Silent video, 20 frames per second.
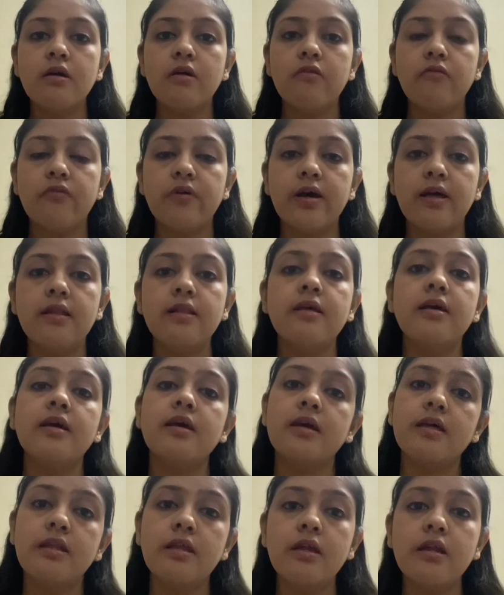Well,
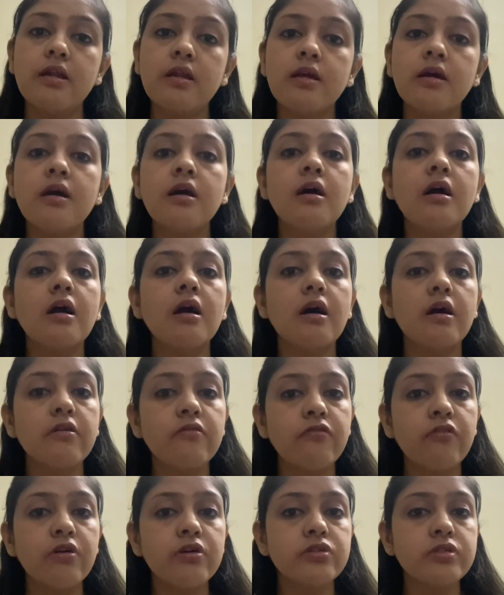in India,
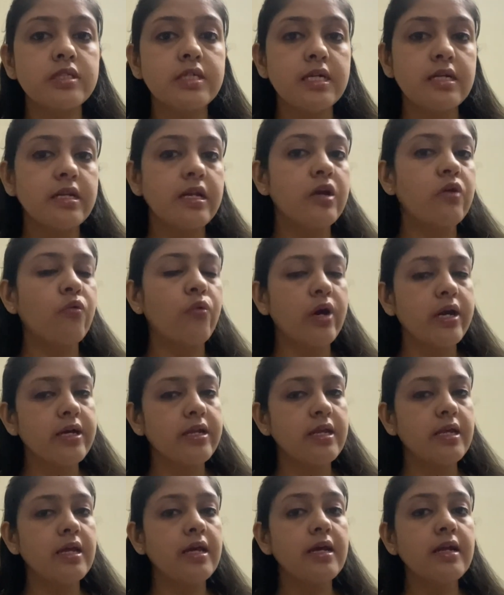unfortunately,
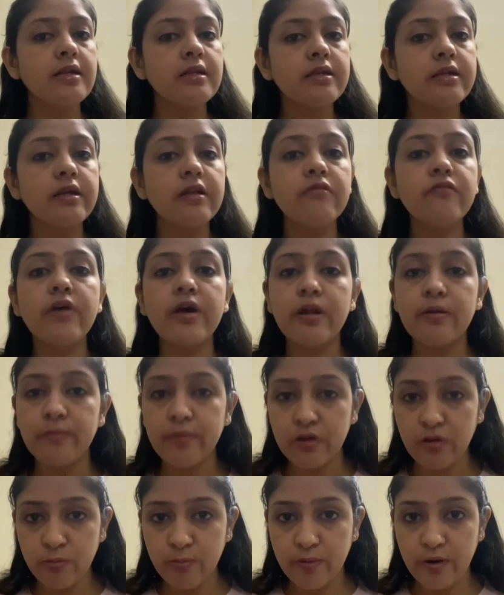quackery is still very
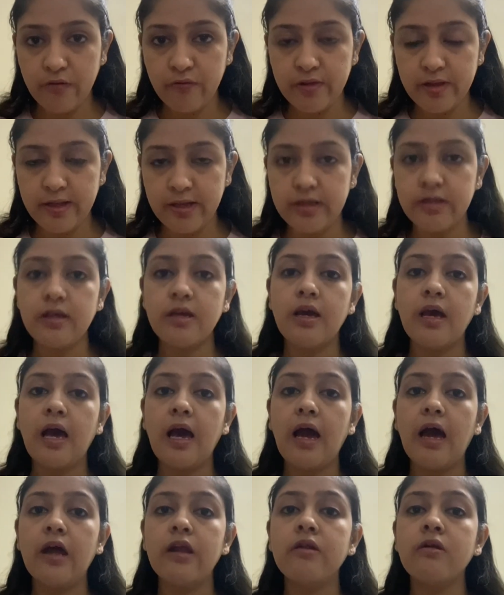much prevalent
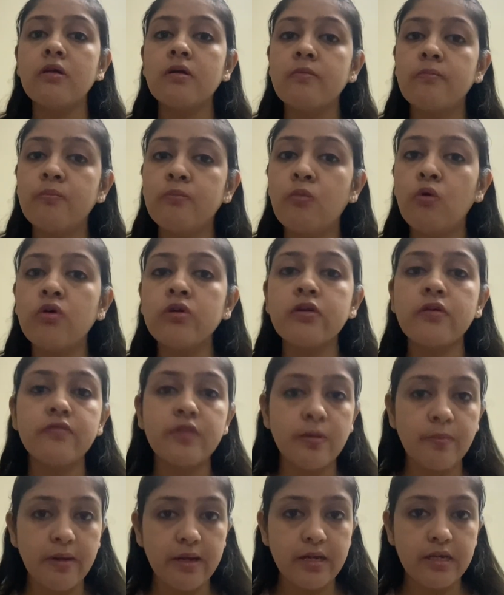and most of
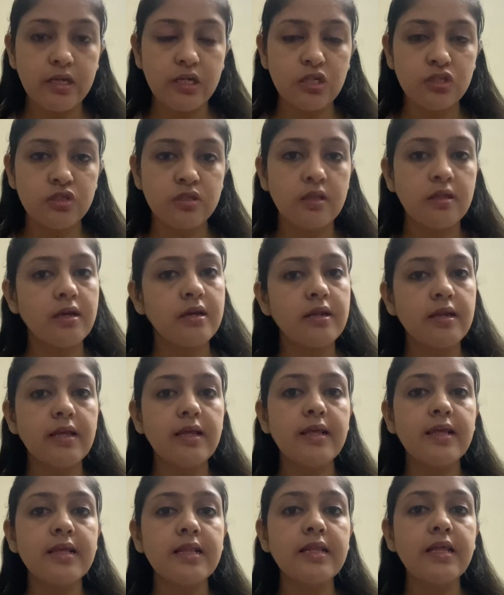the medications are
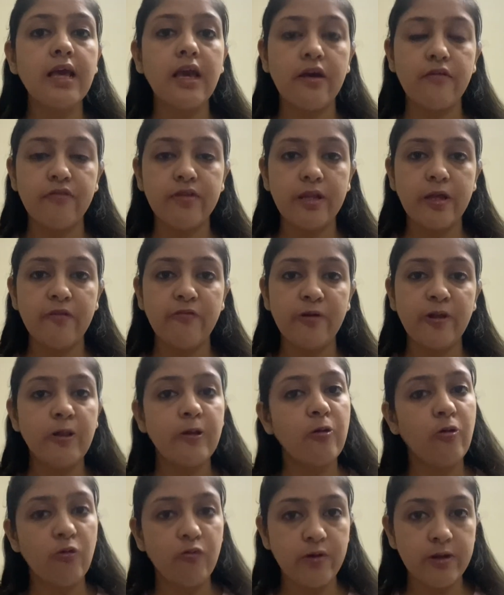easily available
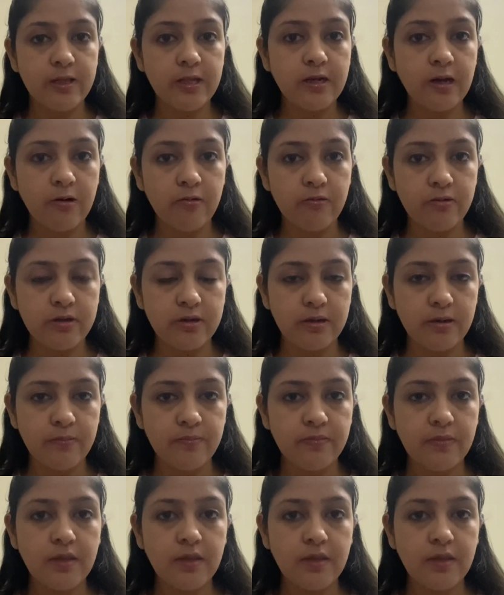over the counter.